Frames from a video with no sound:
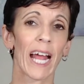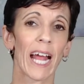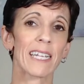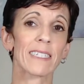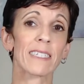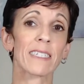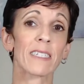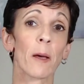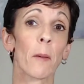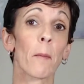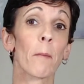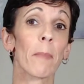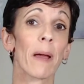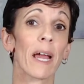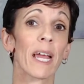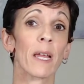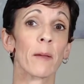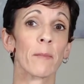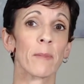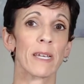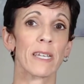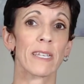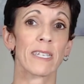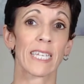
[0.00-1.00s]
And some
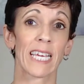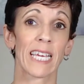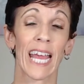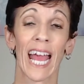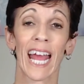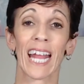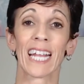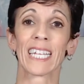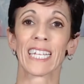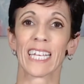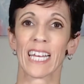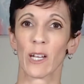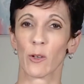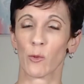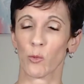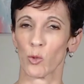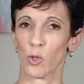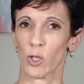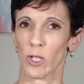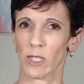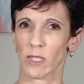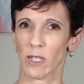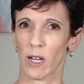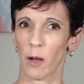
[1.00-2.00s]
babies can get
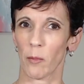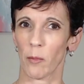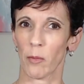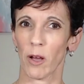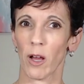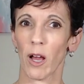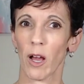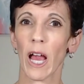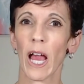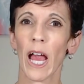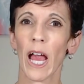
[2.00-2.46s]
worked up.